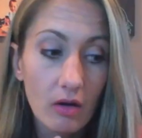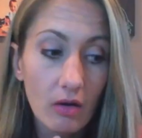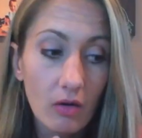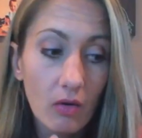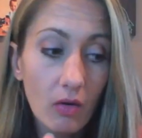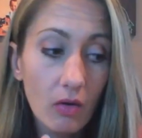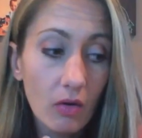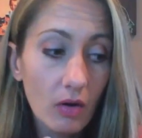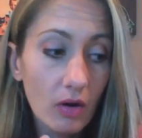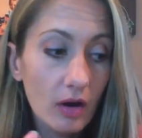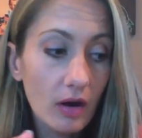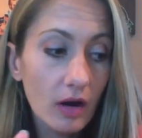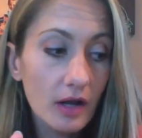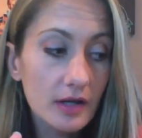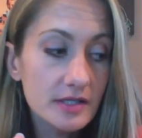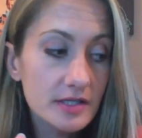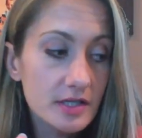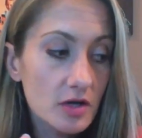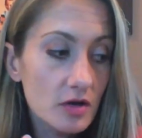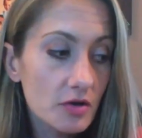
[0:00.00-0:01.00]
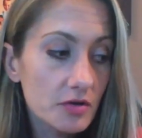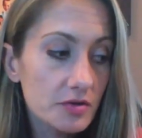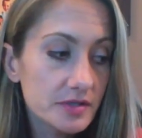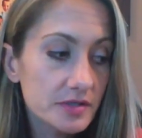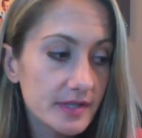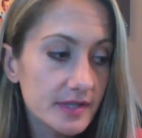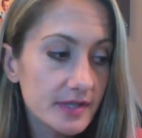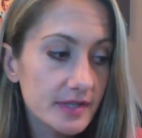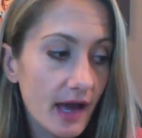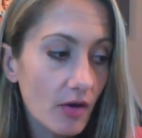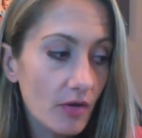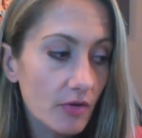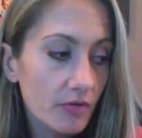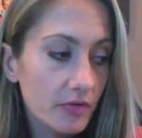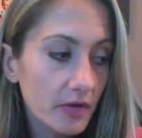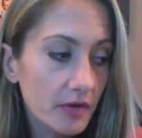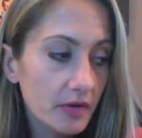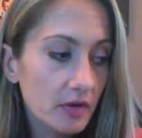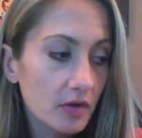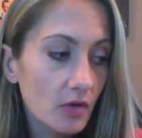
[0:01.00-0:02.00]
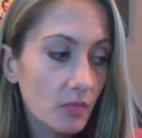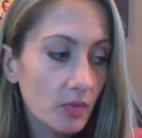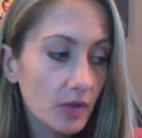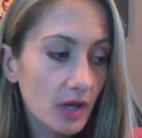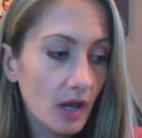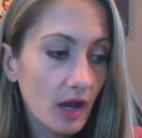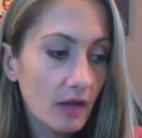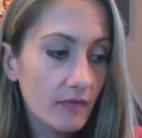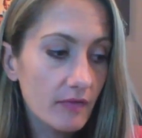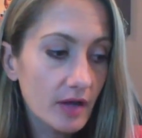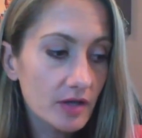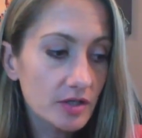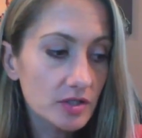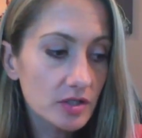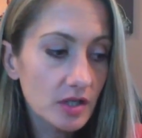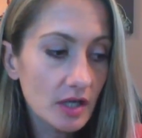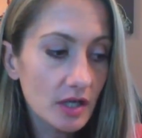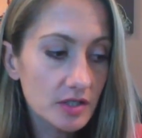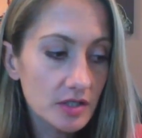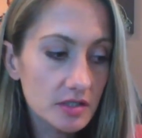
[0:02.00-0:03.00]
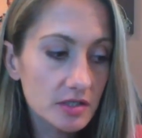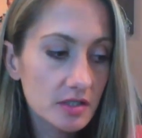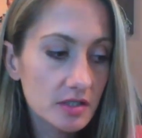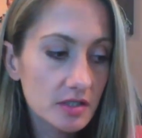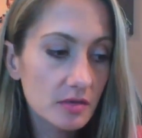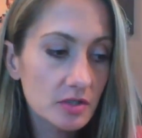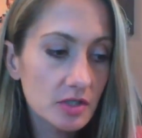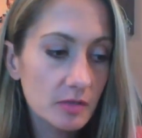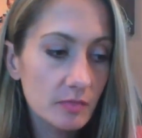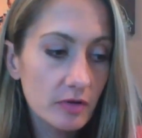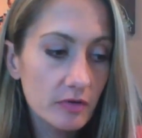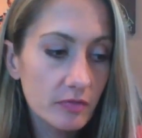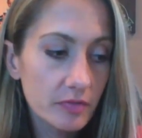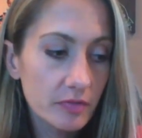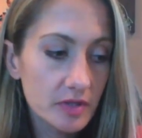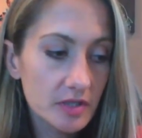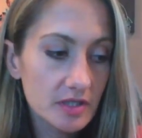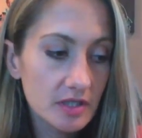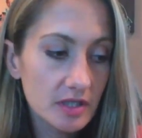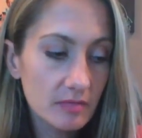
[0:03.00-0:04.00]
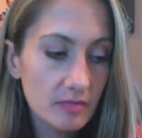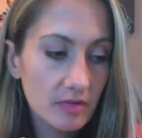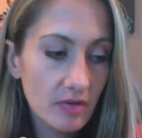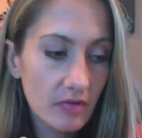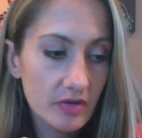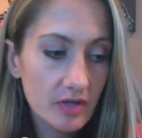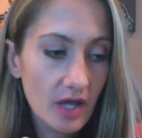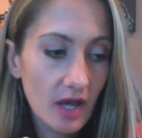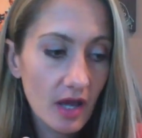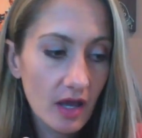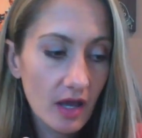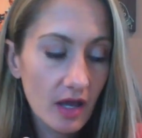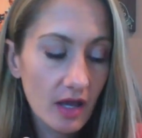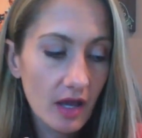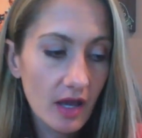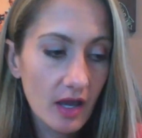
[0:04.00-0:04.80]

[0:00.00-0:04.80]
Or a deal goes south. I just did a debrief with the team the other day,